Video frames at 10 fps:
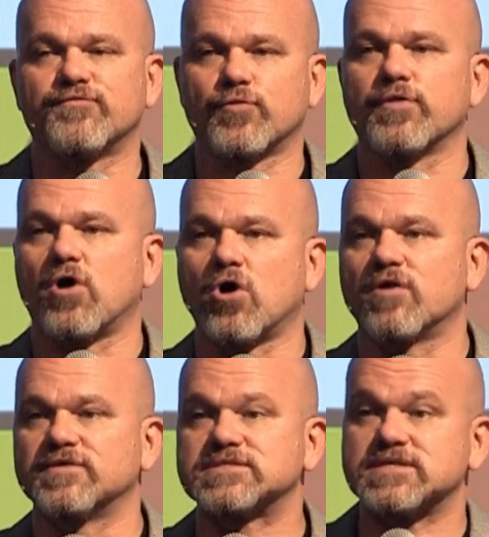for the
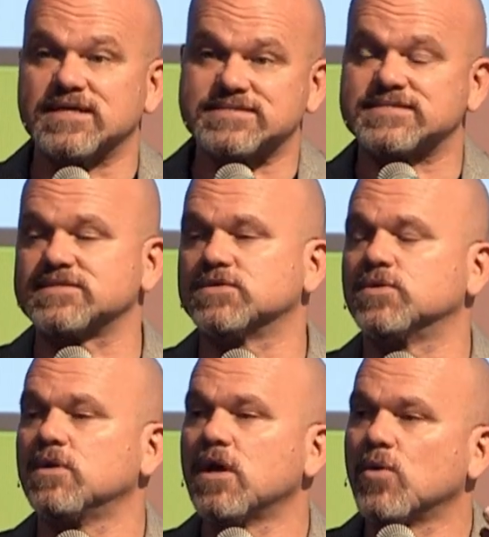harvest
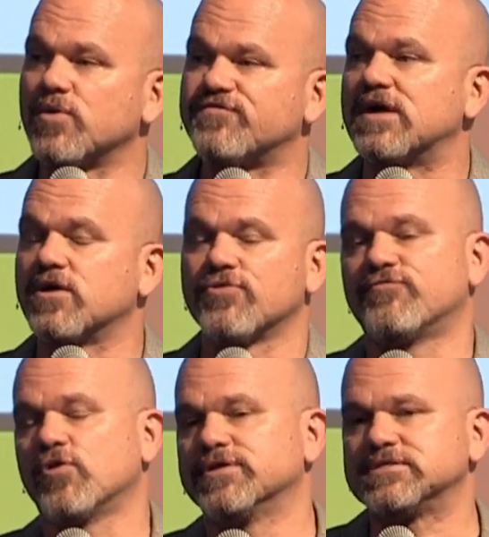until we find other
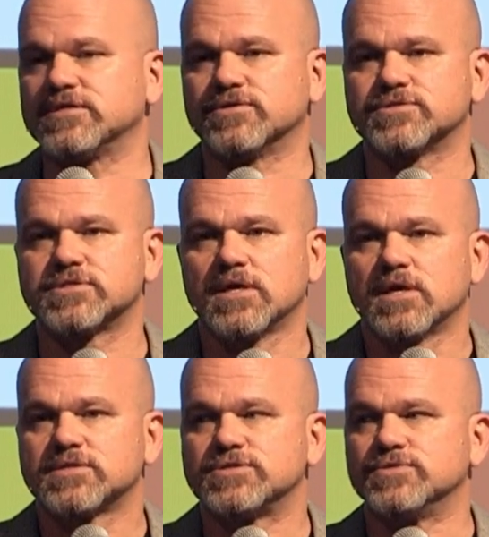volunteers
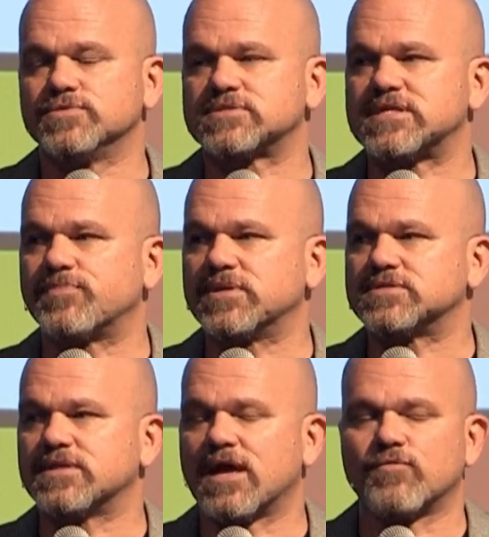to step
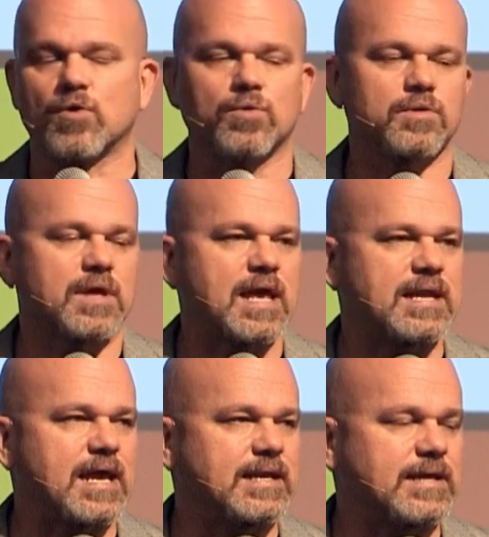into that role at
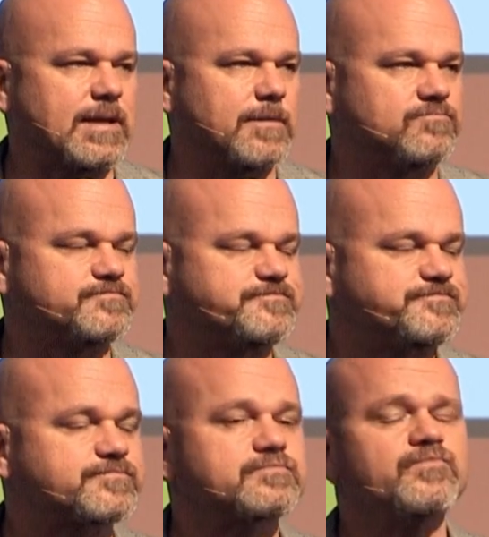8 a.m.
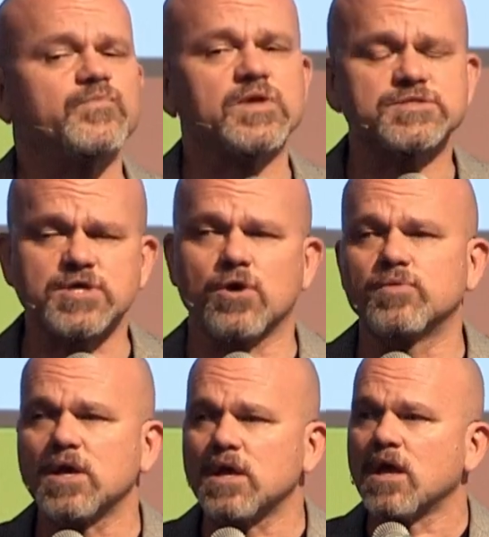So,
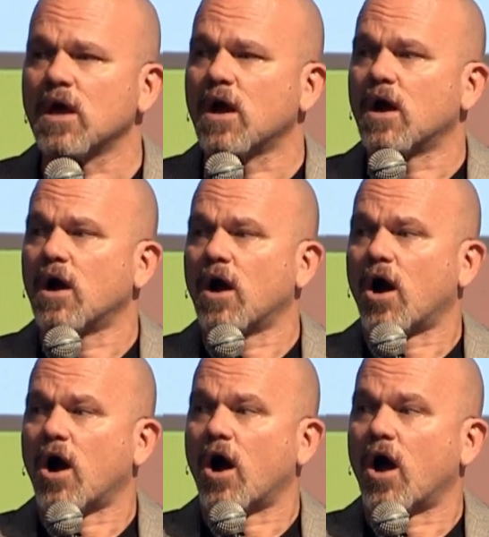
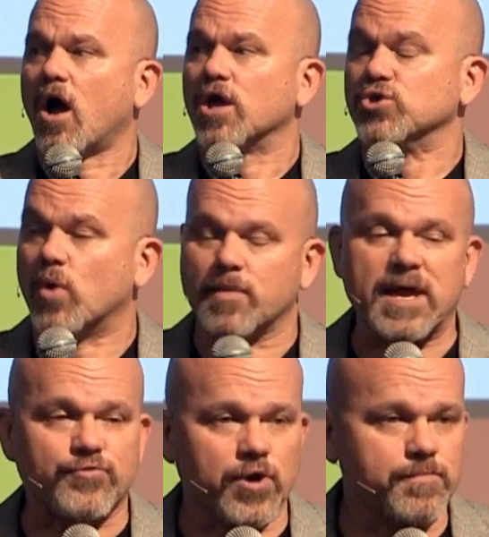you want to
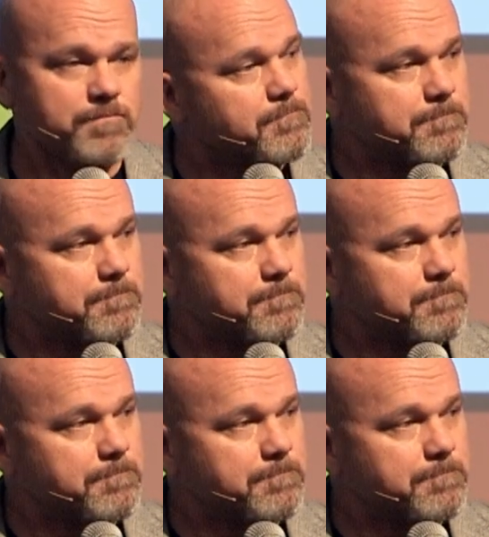make room?